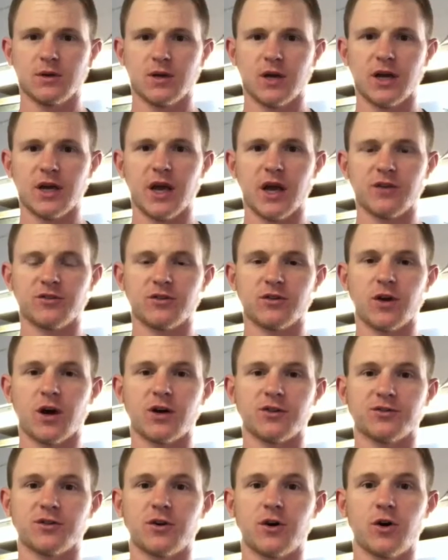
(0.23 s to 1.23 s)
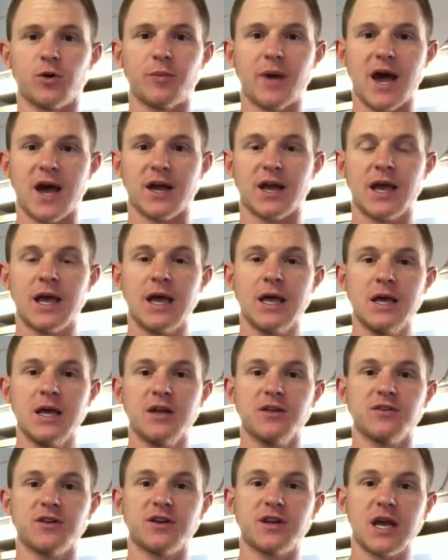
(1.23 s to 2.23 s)
Hey guys, it's Austin Hall back.
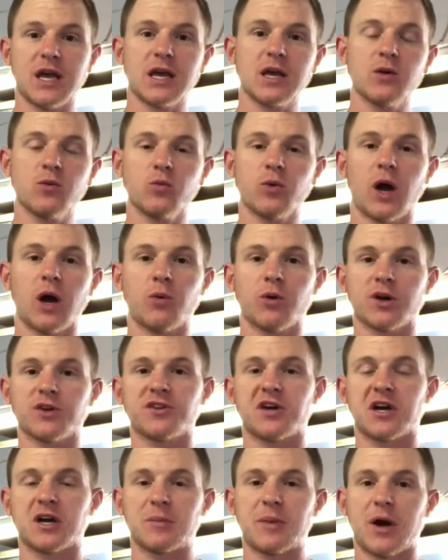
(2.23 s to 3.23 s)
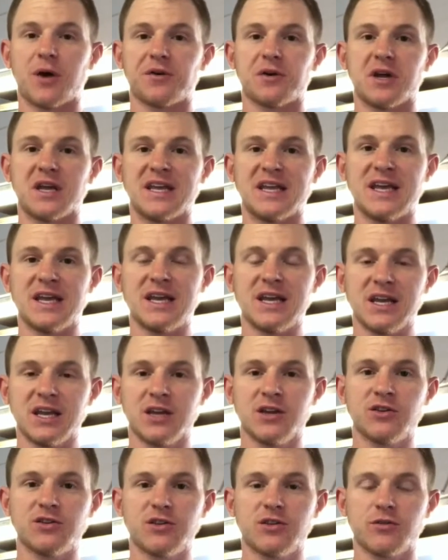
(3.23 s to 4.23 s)
Today I want to talk about getting
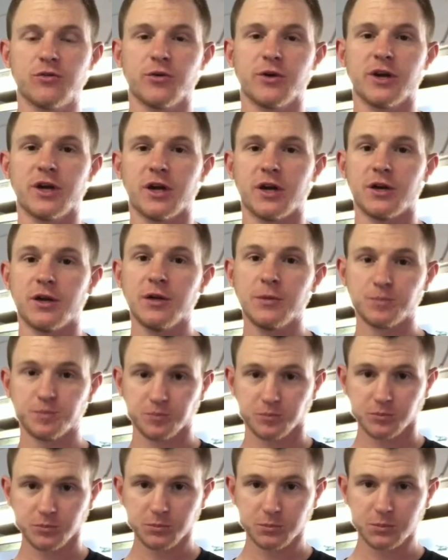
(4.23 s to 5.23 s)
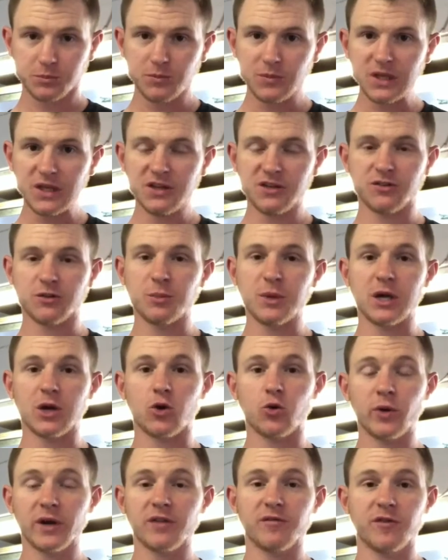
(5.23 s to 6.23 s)
into 3-gun. It's going to be a
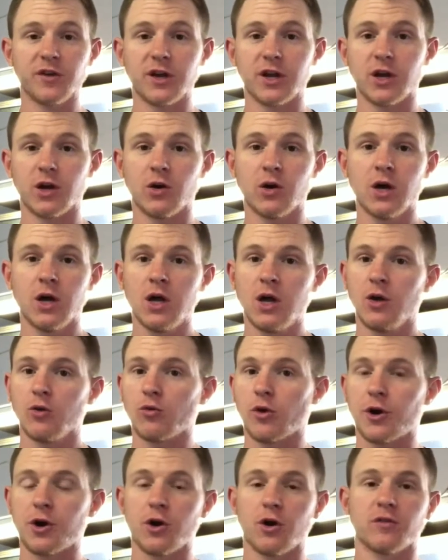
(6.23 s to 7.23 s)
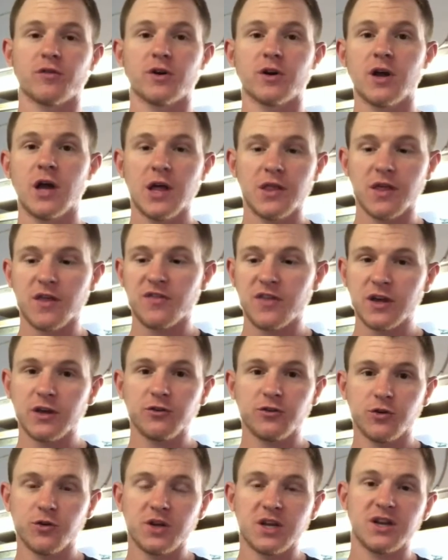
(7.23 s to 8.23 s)
quick video running over the
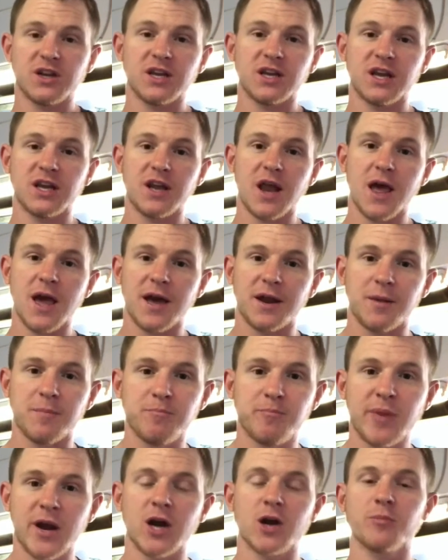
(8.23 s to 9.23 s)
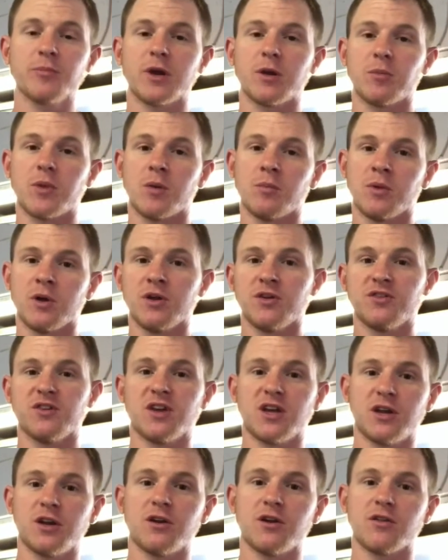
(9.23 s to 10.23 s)
things you need to get at a bare minimum to
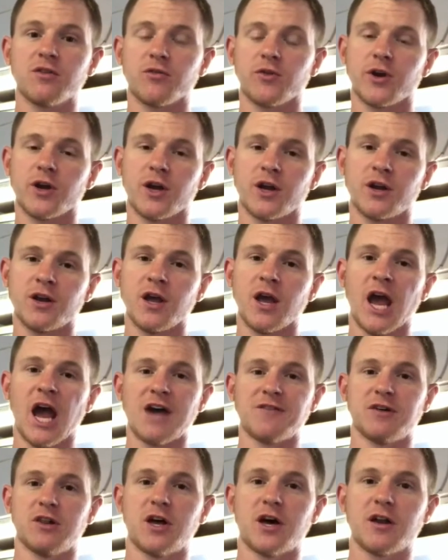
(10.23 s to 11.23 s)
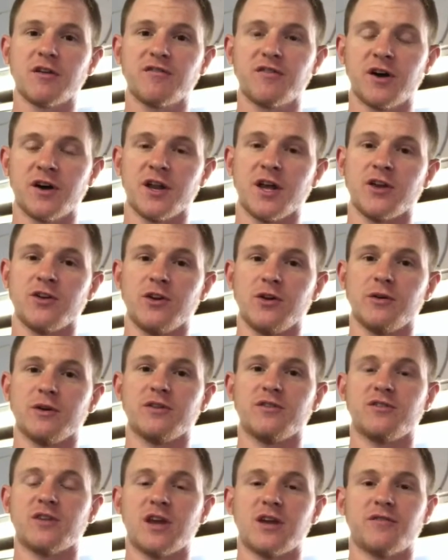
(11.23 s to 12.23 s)
get into 3-gun, have a lot of fun, and do it
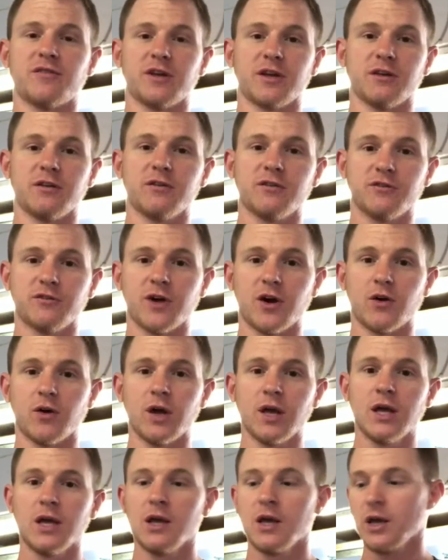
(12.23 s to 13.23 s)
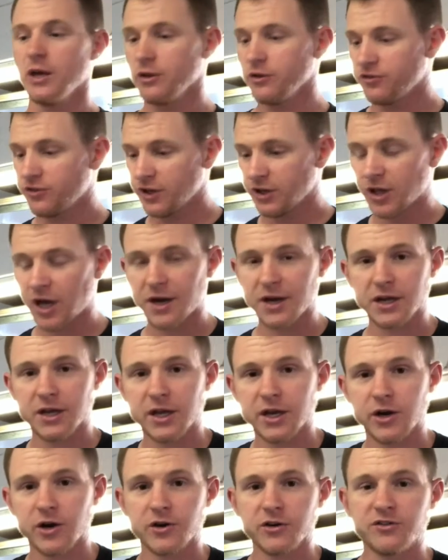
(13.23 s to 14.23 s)
safely. So, you see a lot of
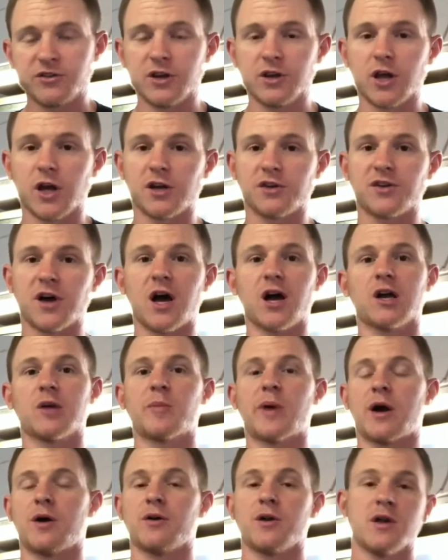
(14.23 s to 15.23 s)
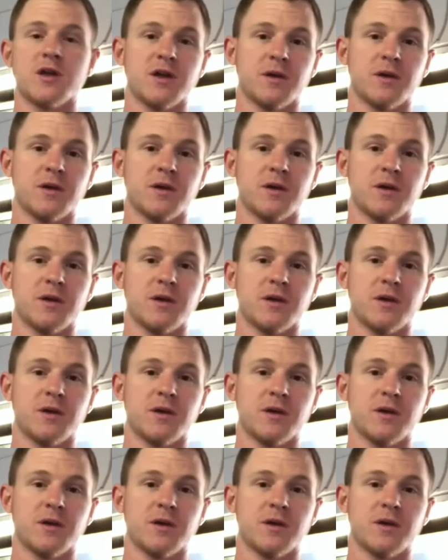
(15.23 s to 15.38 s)
gear, you see a lot of talk about